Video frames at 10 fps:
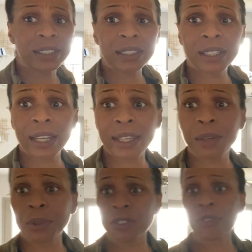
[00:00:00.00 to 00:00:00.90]
look like
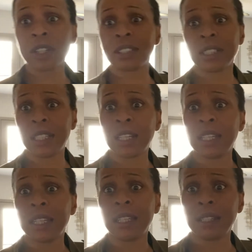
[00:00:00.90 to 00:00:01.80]
it was freshly
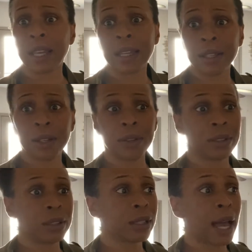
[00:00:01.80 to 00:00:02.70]
cleaned. Like you know,
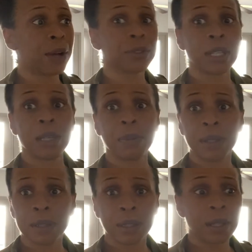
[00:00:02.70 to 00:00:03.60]
it took
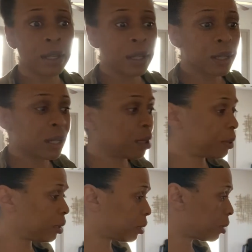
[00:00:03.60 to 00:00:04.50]
housekeeping to come.
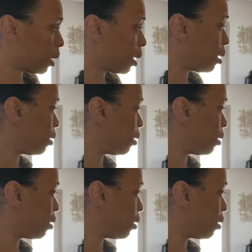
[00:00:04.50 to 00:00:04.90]
It looks like you